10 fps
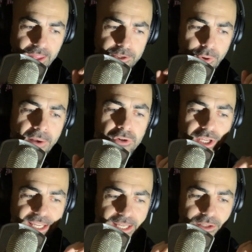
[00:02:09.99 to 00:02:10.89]
You ever
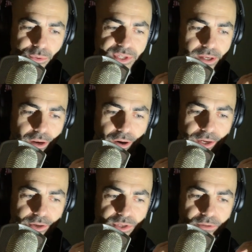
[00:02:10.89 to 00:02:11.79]
get in those
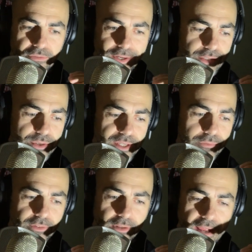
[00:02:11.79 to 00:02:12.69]
scenarios, you find
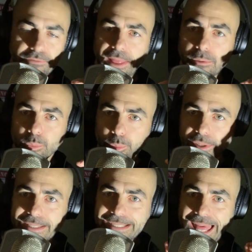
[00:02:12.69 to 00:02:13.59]
yourself in life like
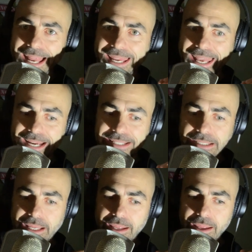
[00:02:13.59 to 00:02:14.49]
really not connecting